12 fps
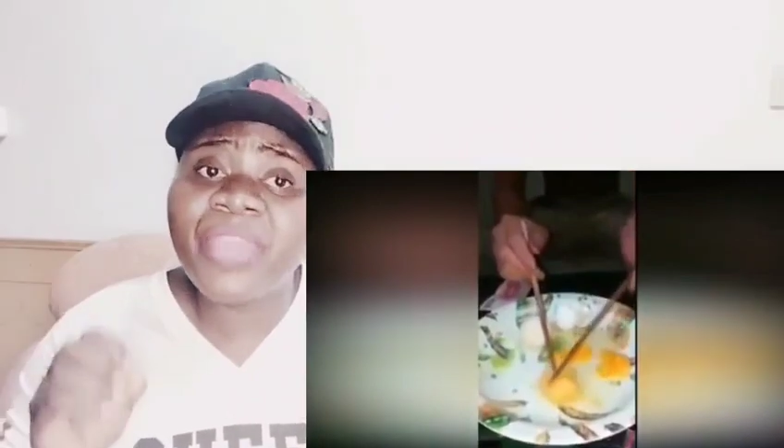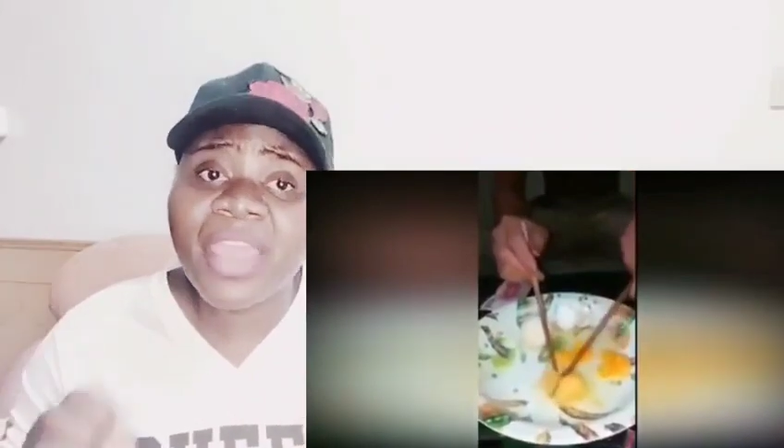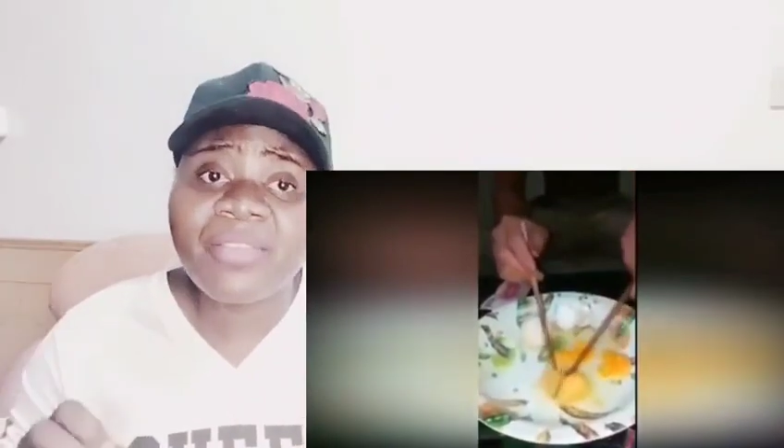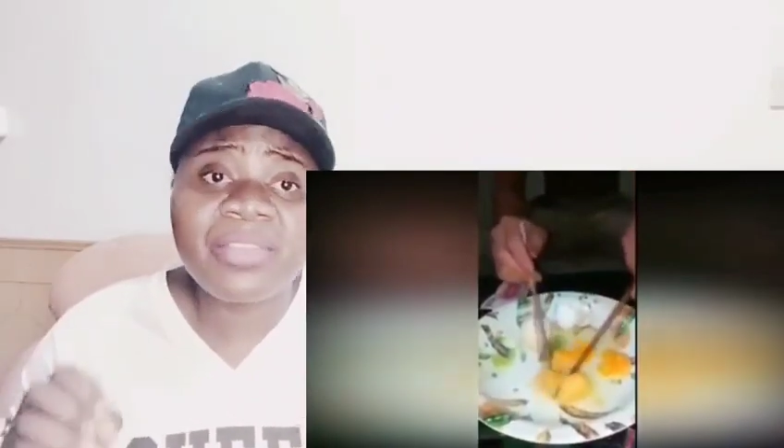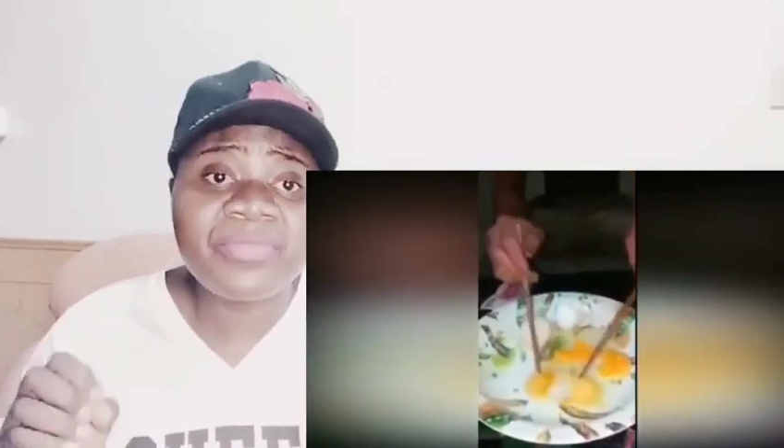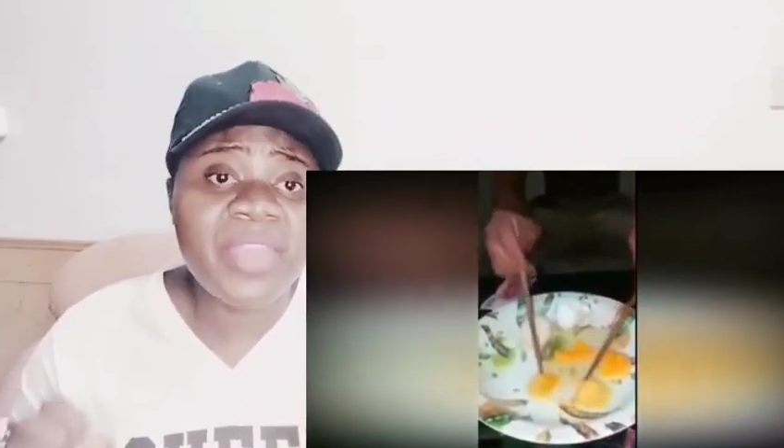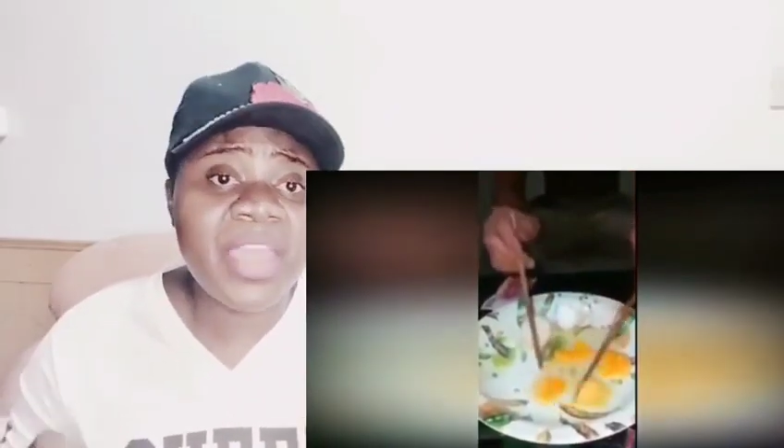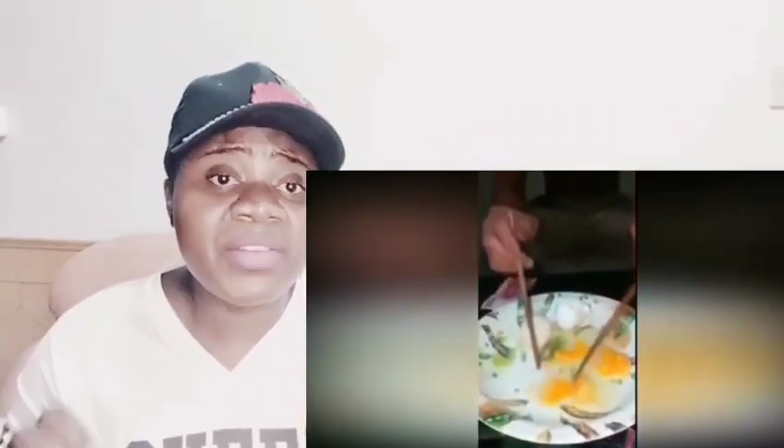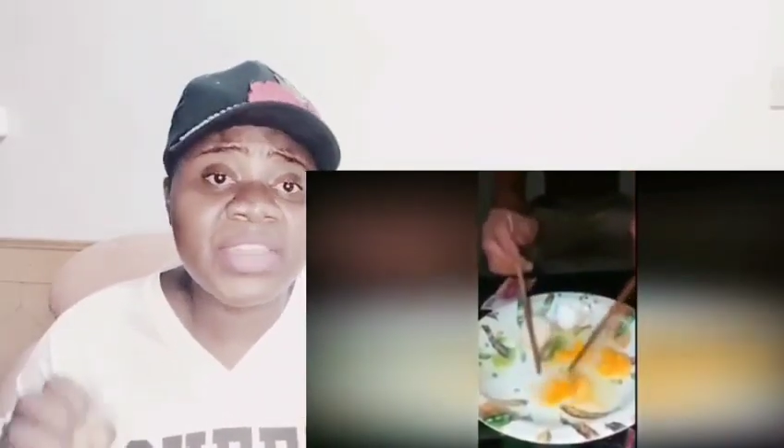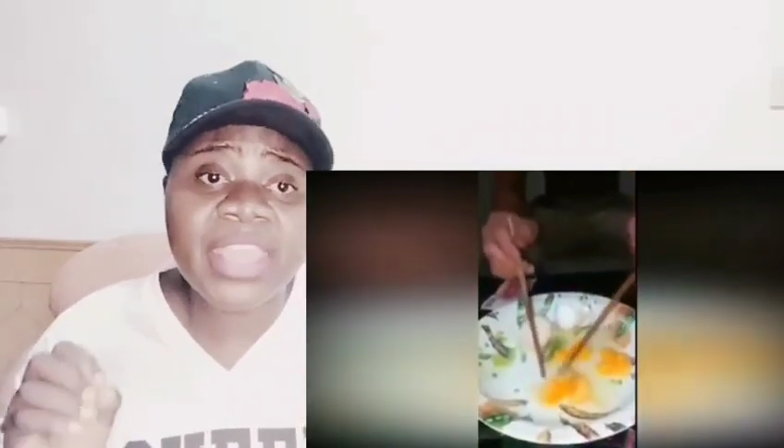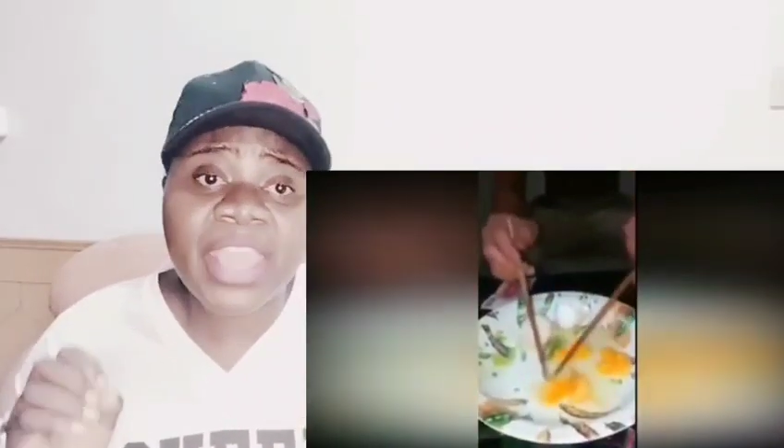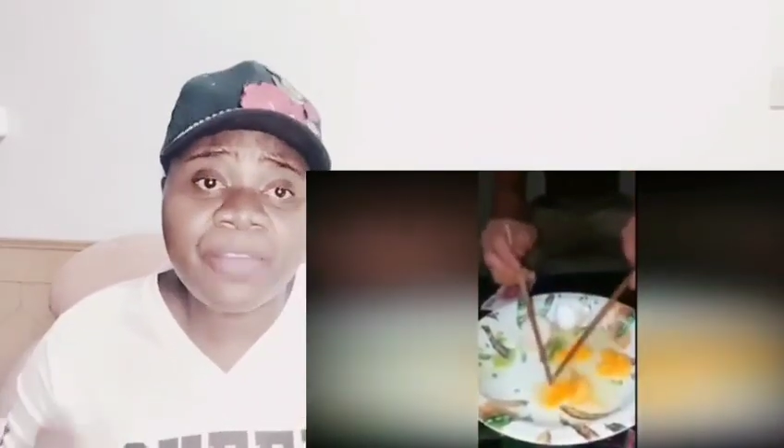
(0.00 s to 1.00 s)
very,
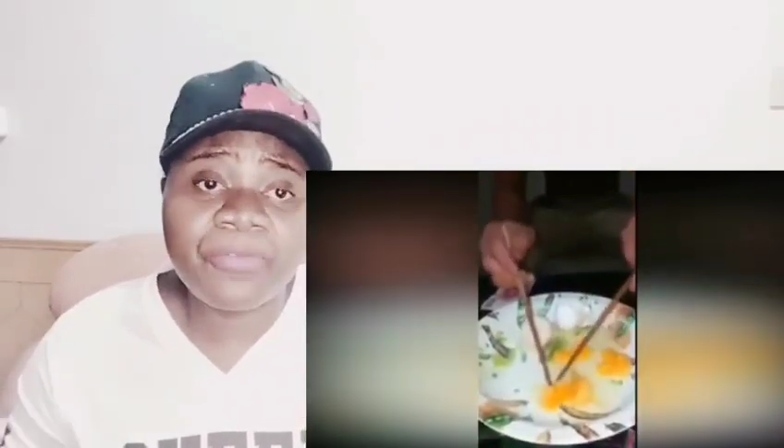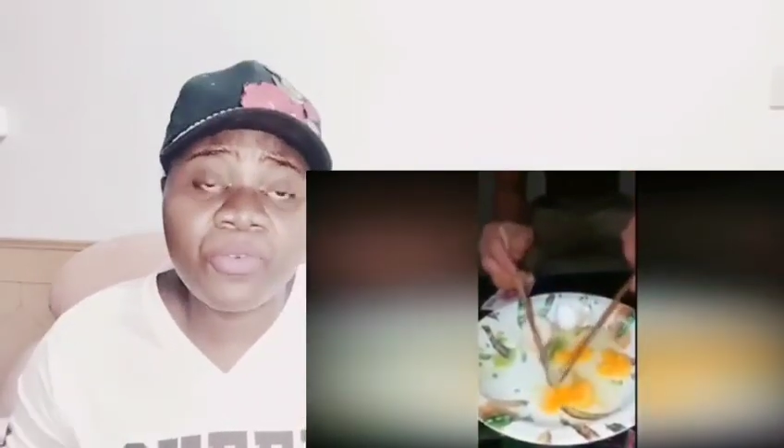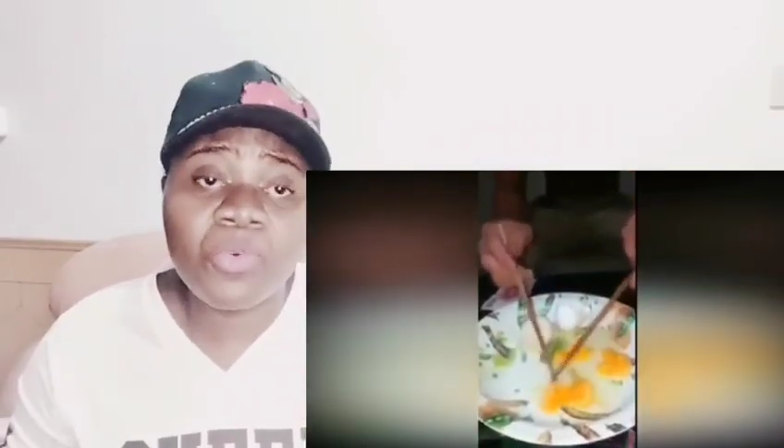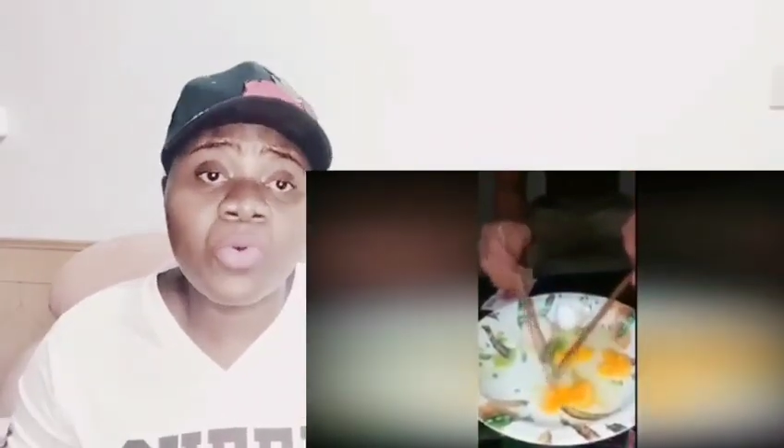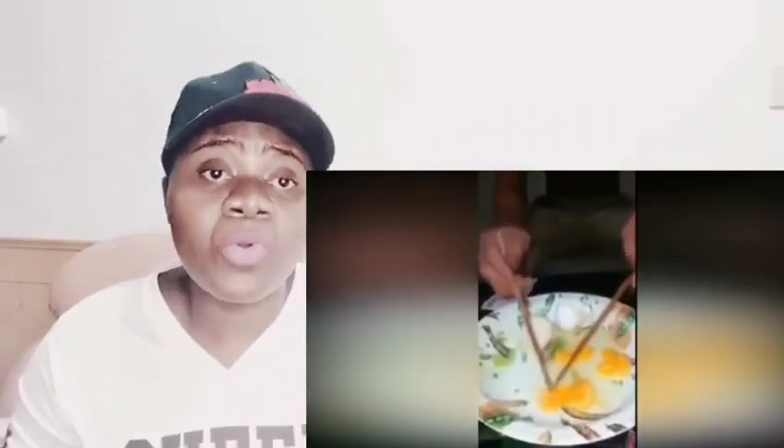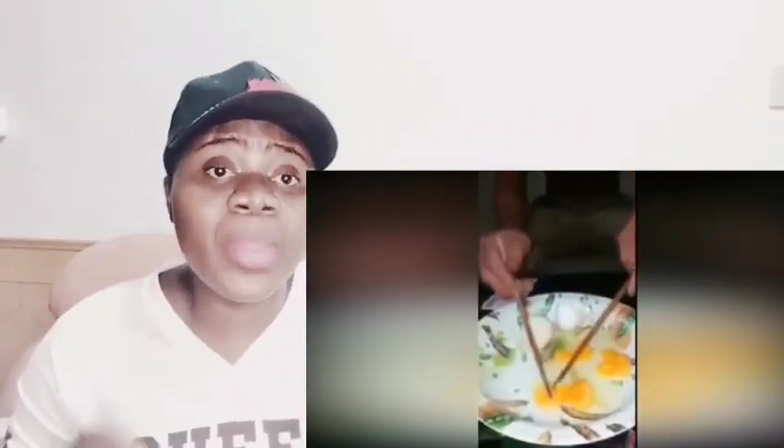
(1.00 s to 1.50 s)
very careful.